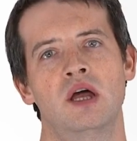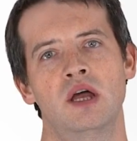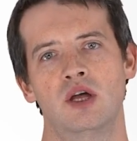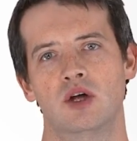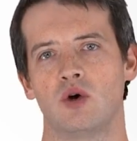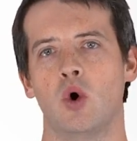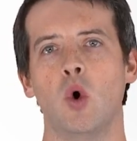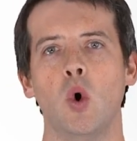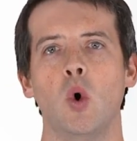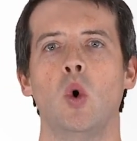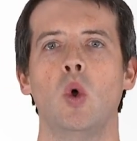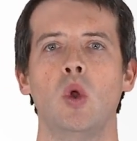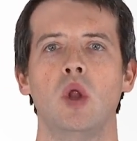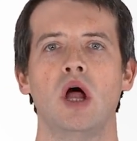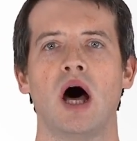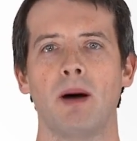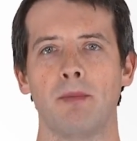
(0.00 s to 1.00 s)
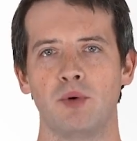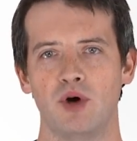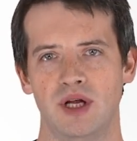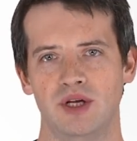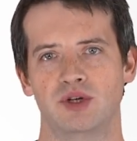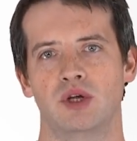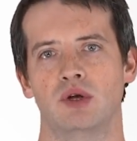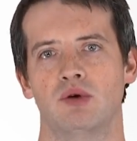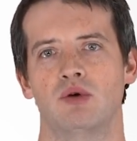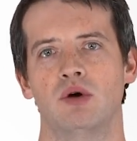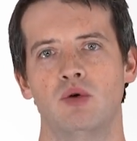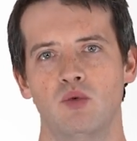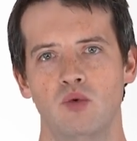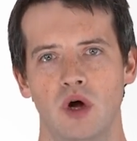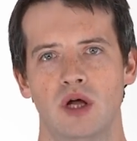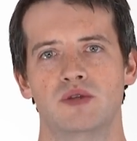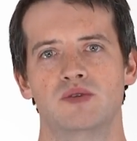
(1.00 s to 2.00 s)
your whole operation
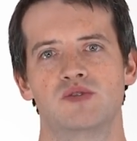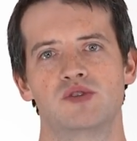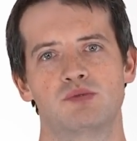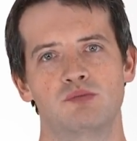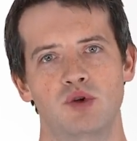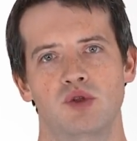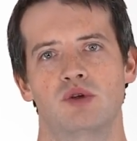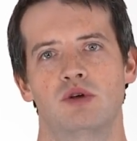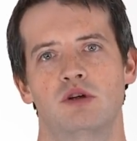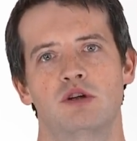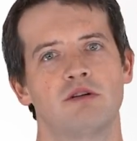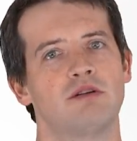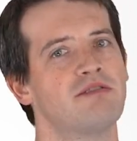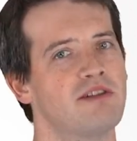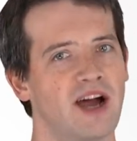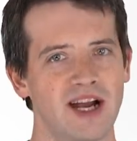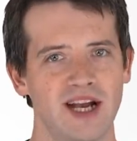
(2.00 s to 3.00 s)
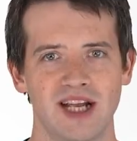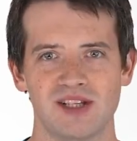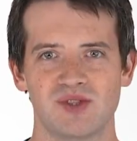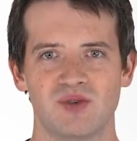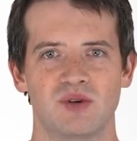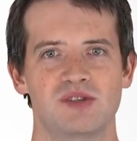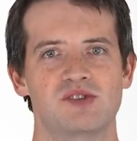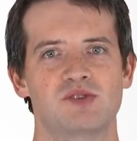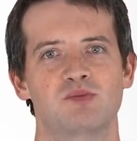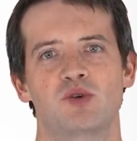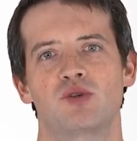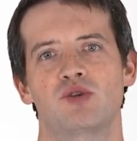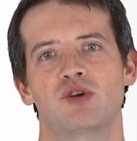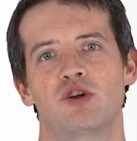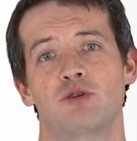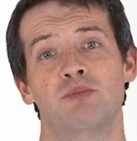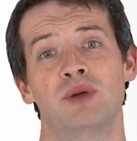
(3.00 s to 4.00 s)
runs smoother. Your finance runs
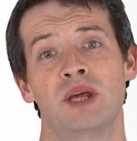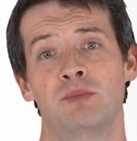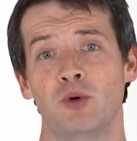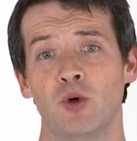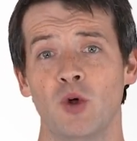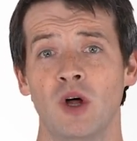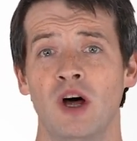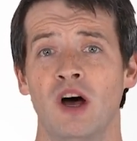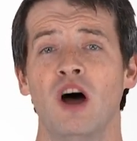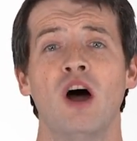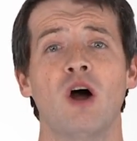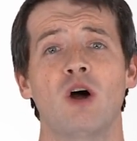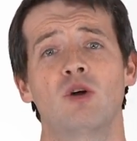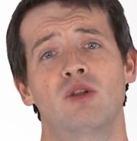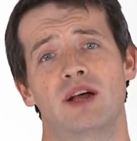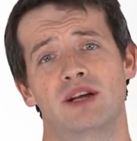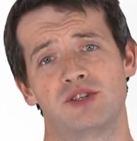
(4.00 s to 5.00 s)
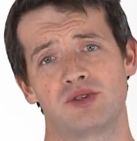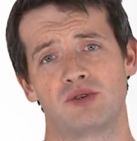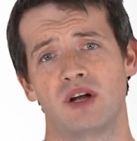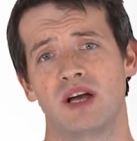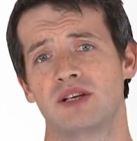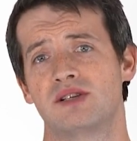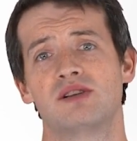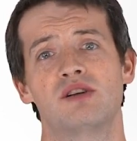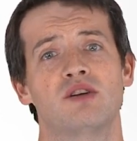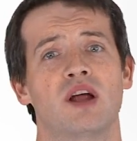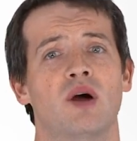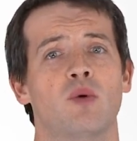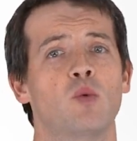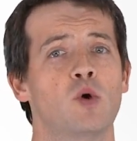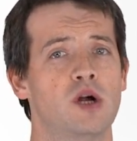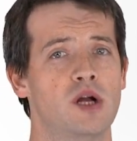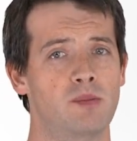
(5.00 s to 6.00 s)
smoother. Your people are less stressed. You're
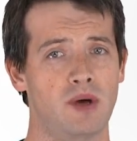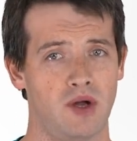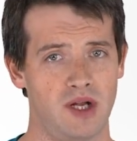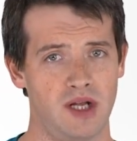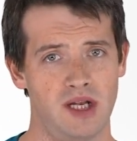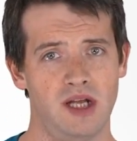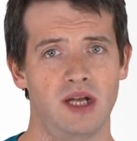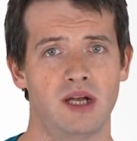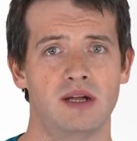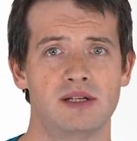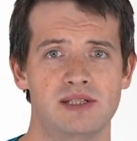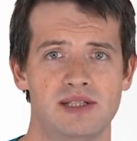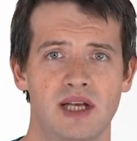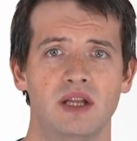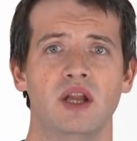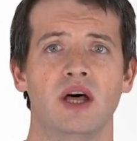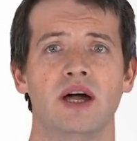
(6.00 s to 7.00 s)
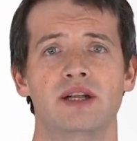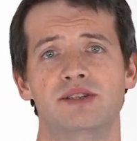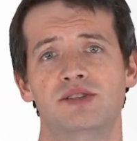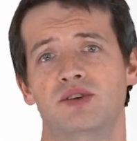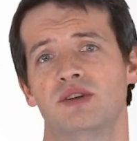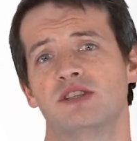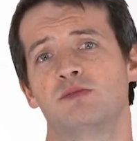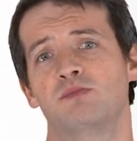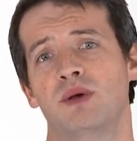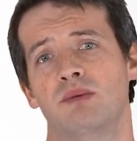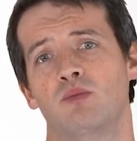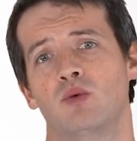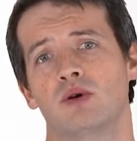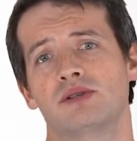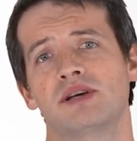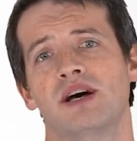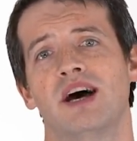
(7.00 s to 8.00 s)
not worried about hitting deadlines. You can spend
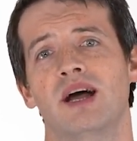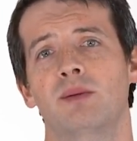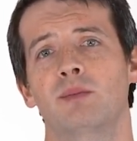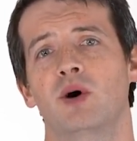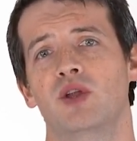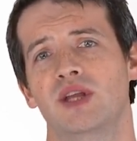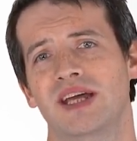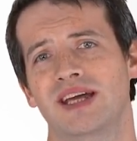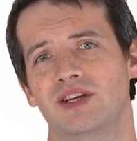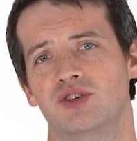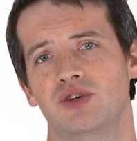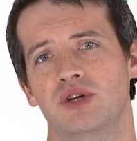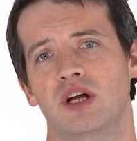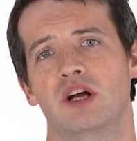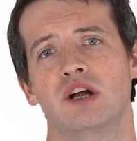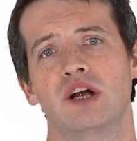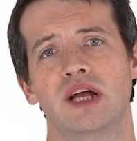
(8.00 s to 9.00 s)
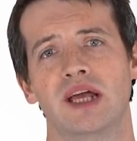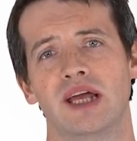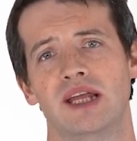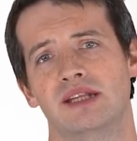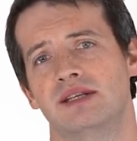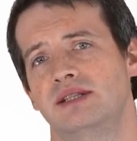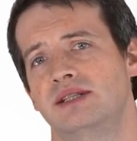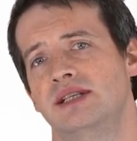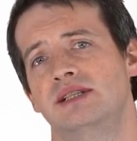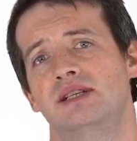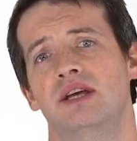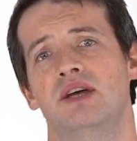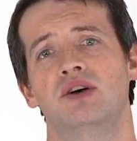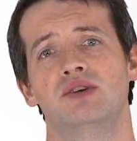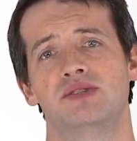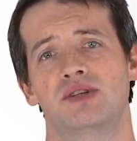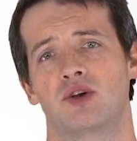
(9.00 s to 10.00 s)
more time on the engineering and the
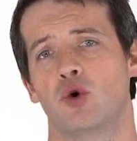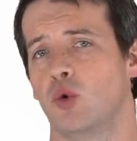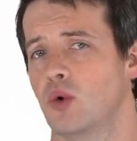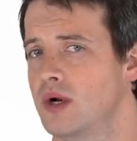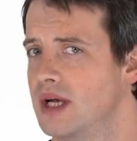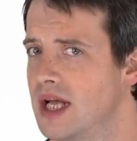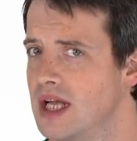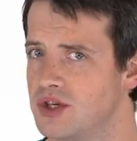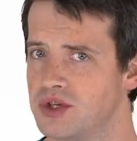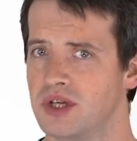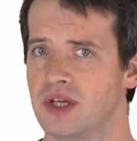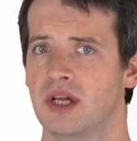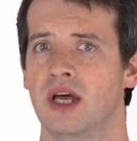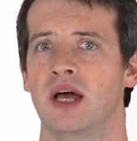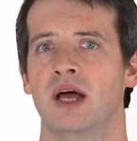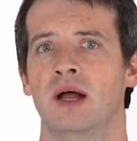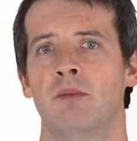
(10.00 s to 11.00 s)
details and coordination,